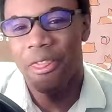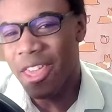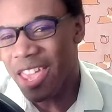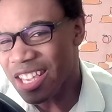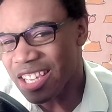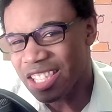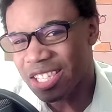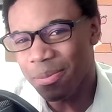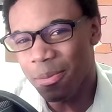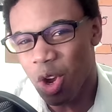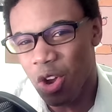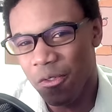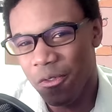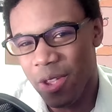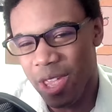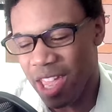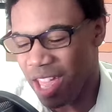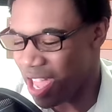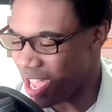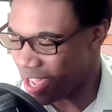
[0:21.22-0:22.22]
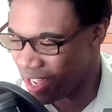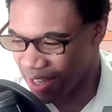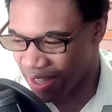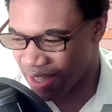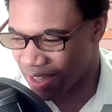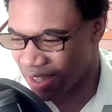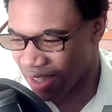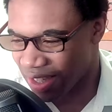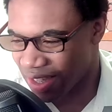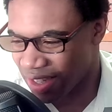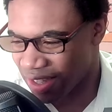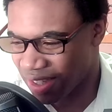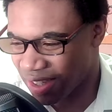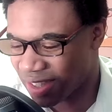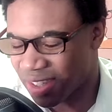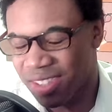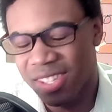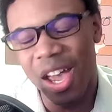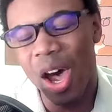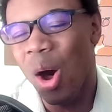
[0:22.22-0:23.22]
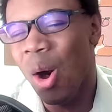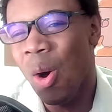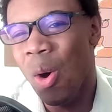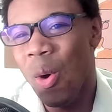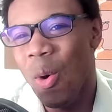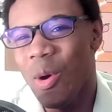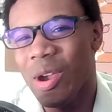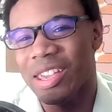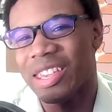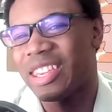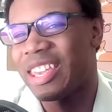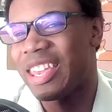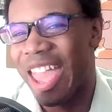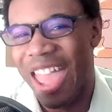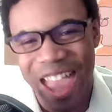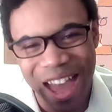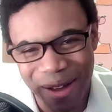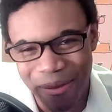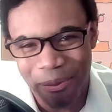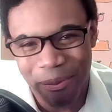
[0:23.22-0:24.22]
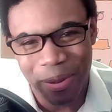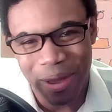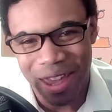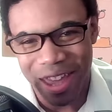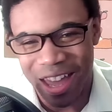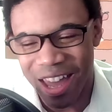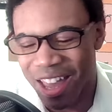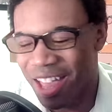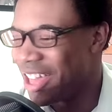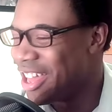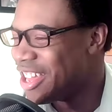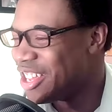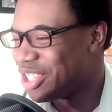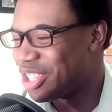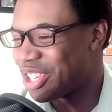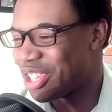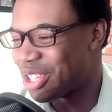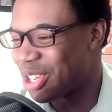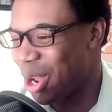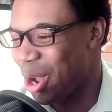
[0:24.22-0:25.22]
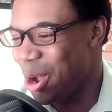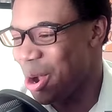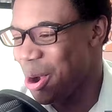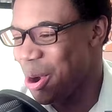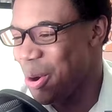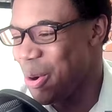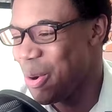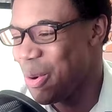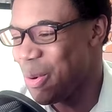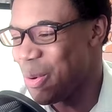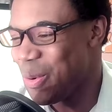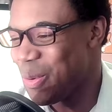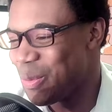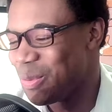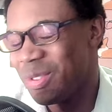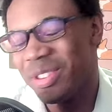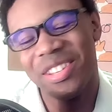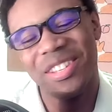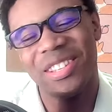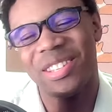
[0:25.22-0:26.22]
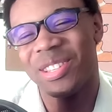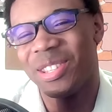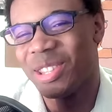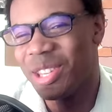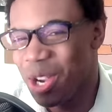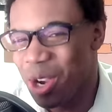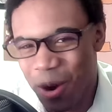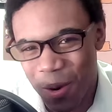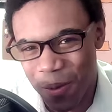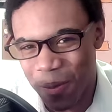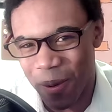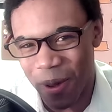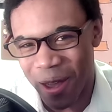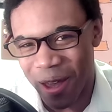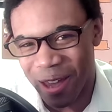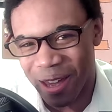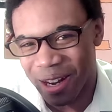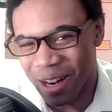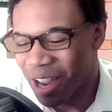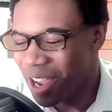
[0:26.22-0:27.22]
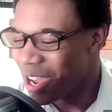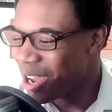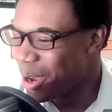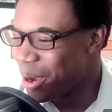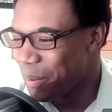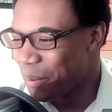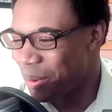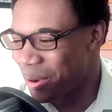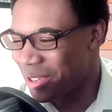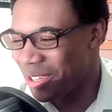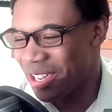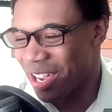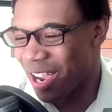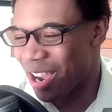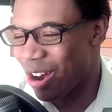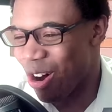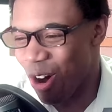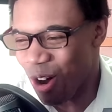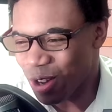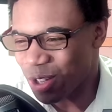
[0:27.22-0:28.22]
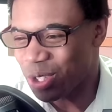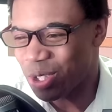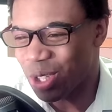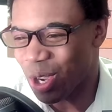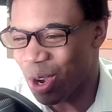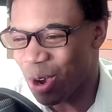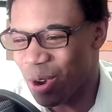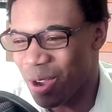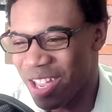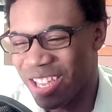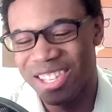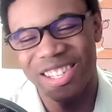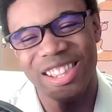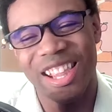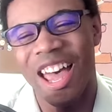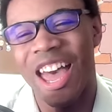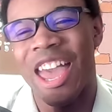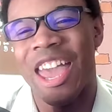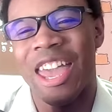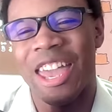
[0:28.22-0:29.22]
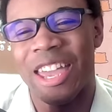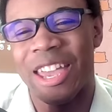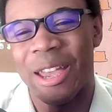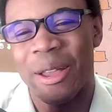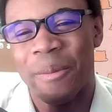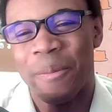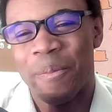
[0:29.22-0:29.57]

This movie is so campy, so stupid, but yet also is like,